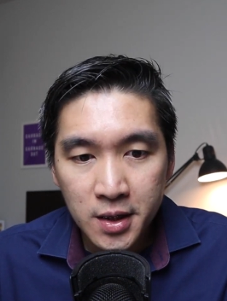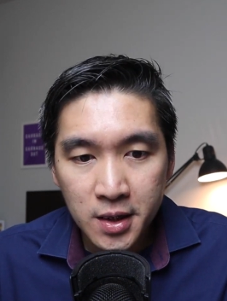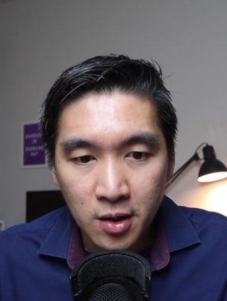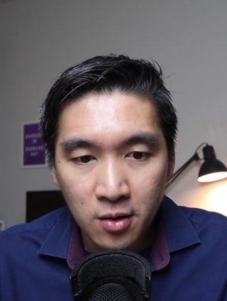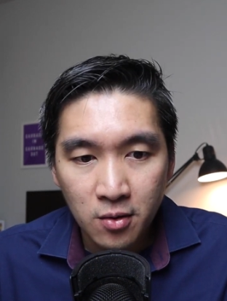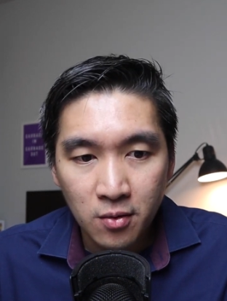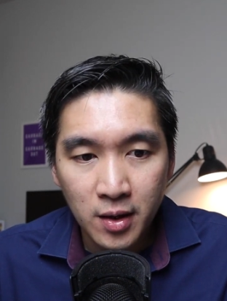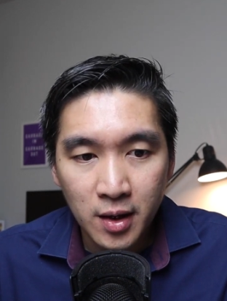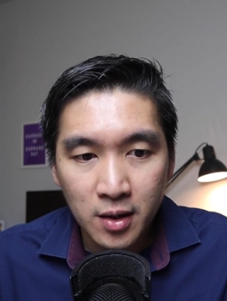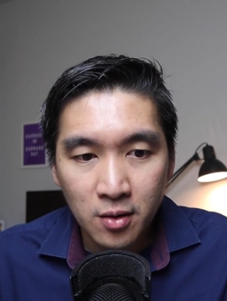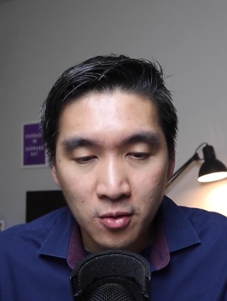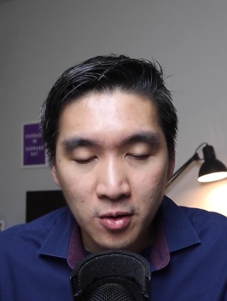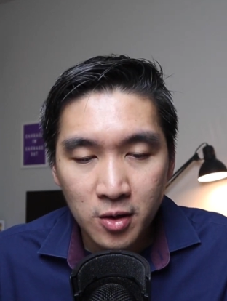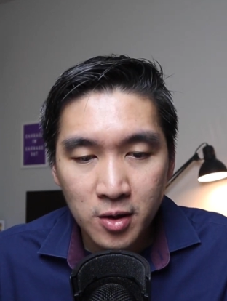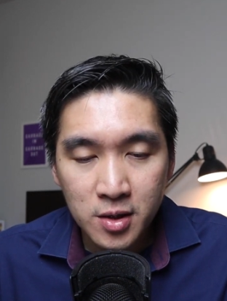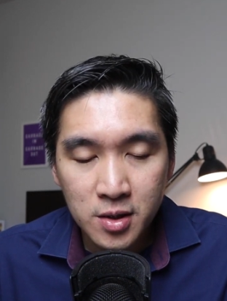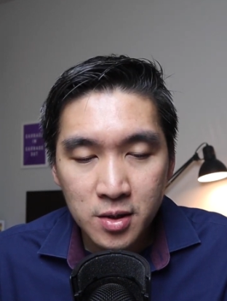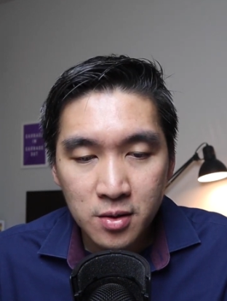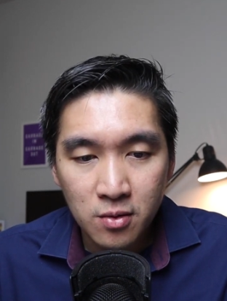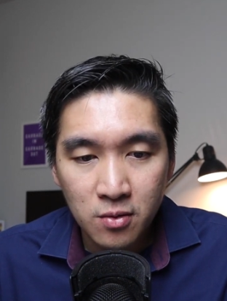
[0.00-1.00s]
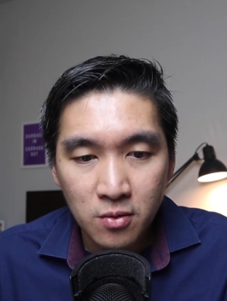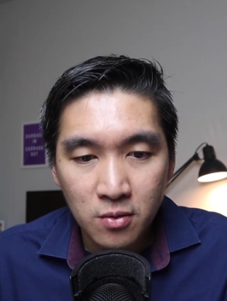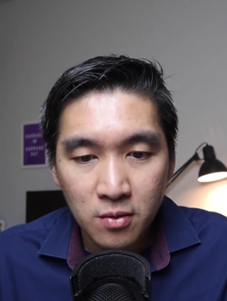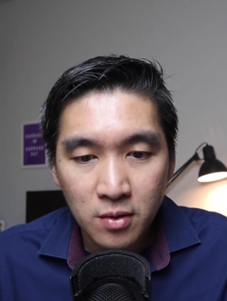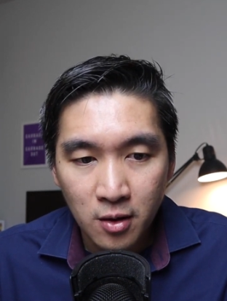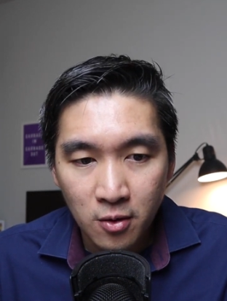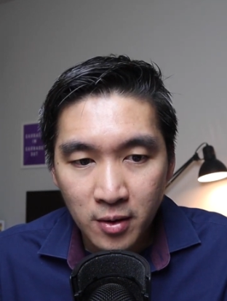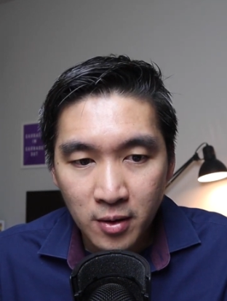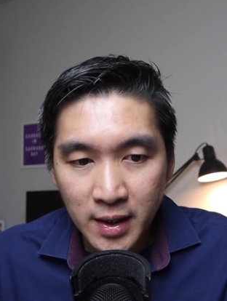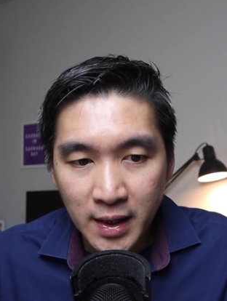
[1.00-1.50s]
So in order
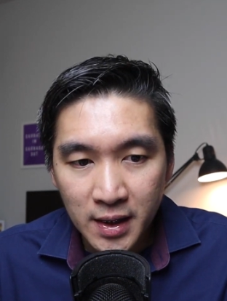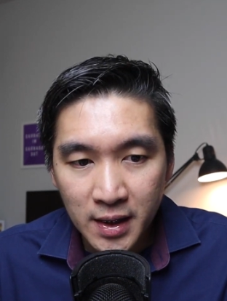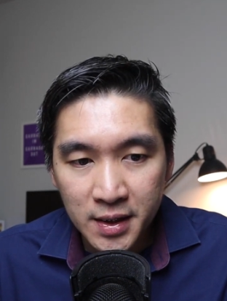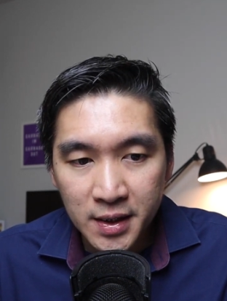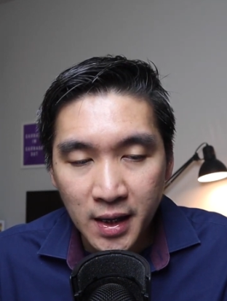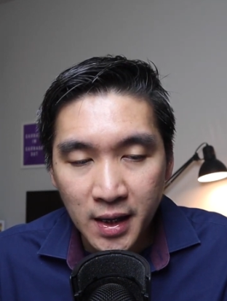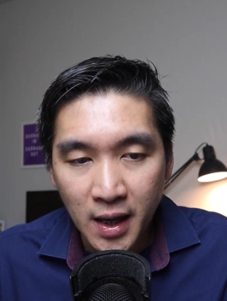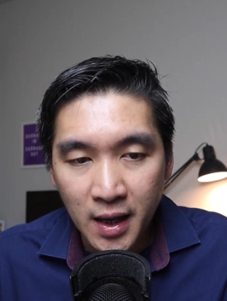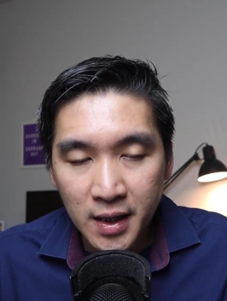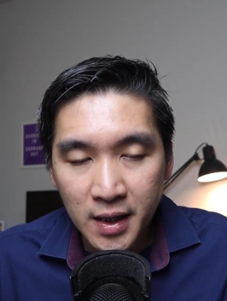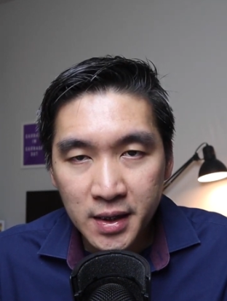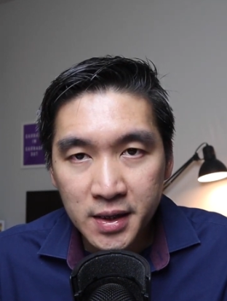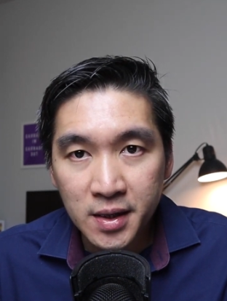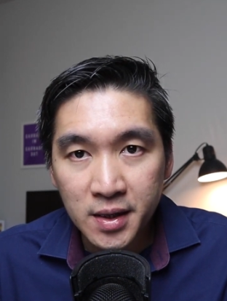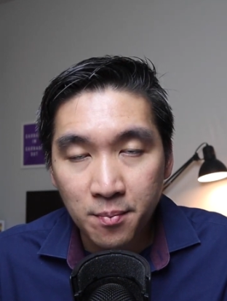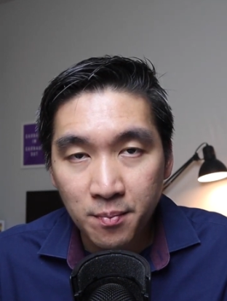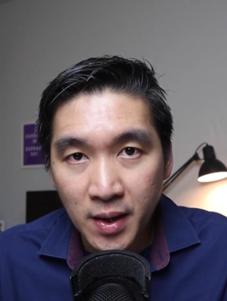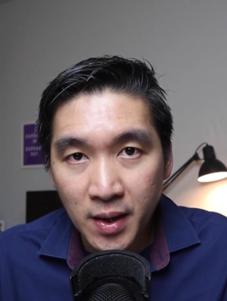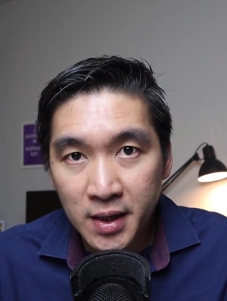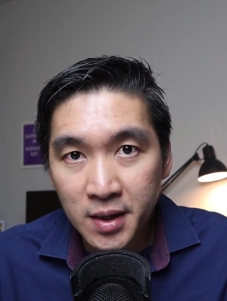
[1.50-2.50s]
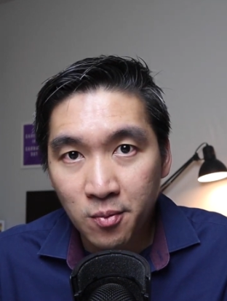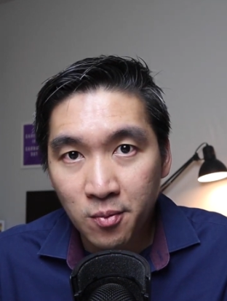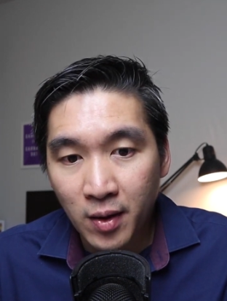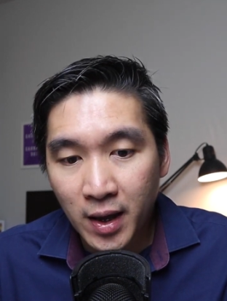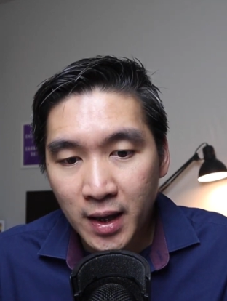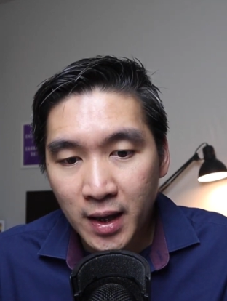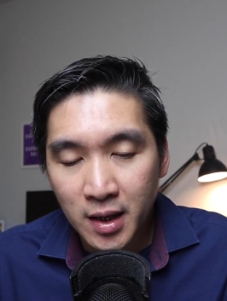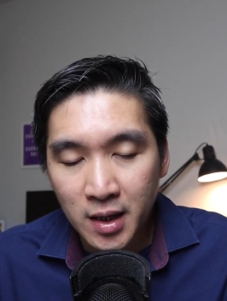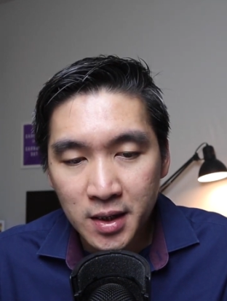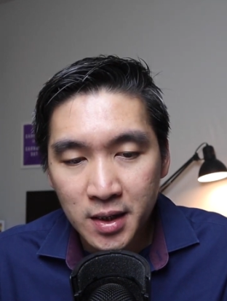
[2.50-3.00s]
to learn data science, the best
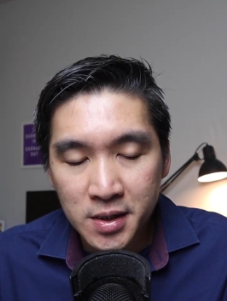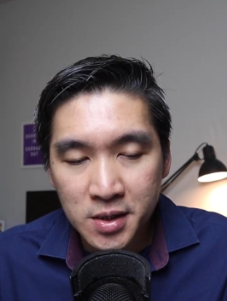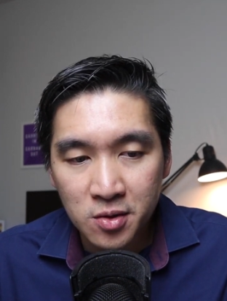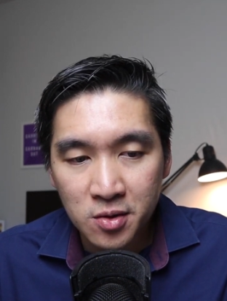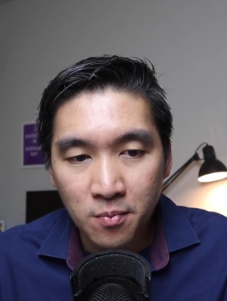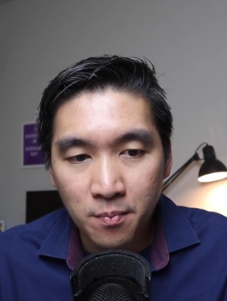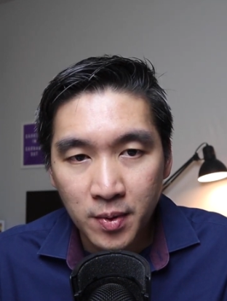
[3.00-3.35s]
way is to